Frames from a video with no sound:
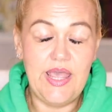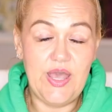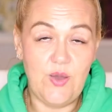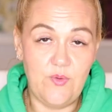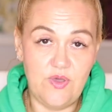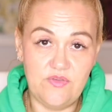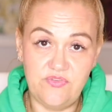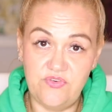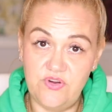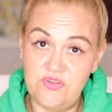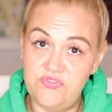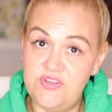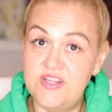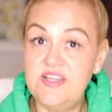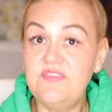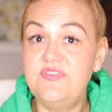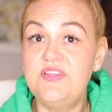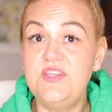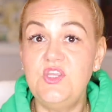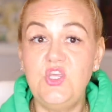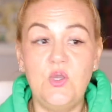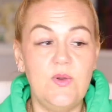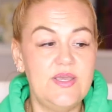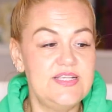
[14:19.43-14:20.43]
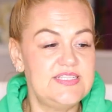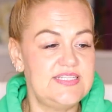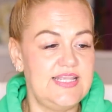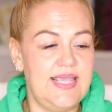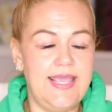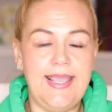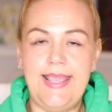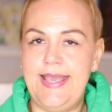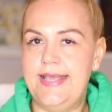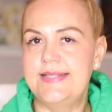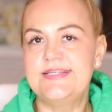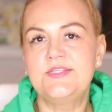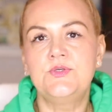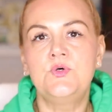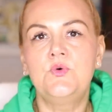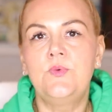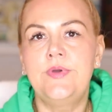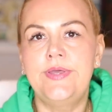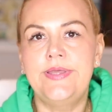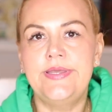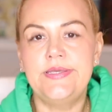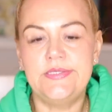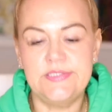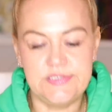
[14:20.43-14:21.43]
However, if you live in the USA, as
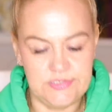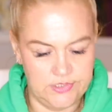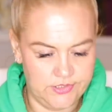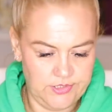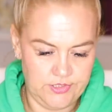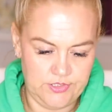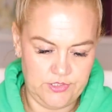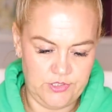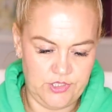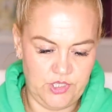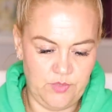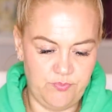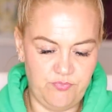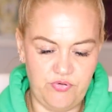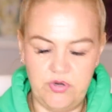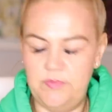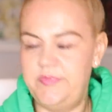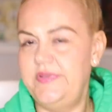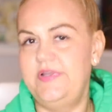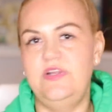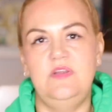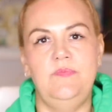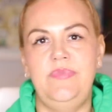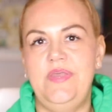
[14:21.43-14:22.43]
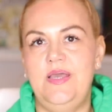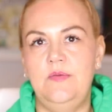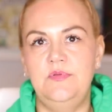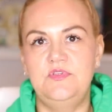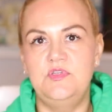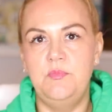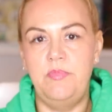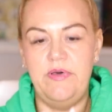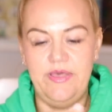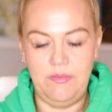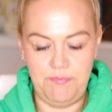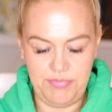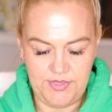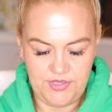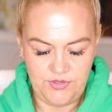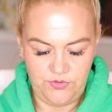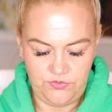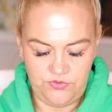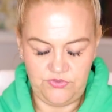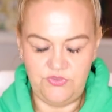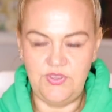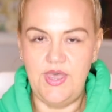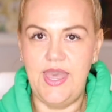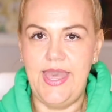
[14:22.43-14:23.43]
always, you're probably going to be able to buy
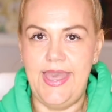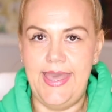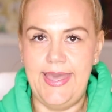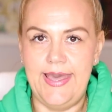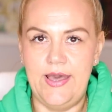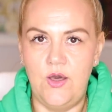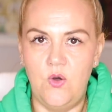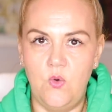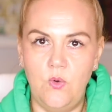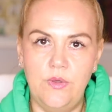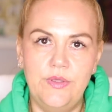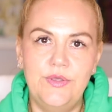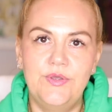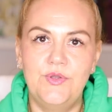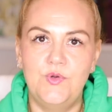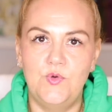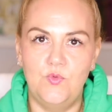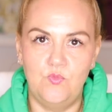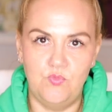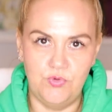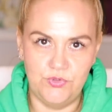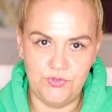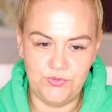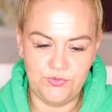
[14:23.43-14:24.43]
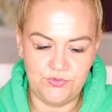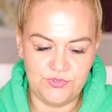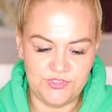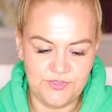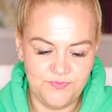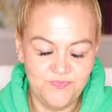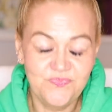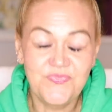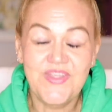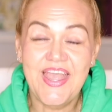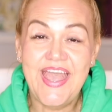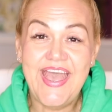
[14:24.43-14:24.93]
both. How rude.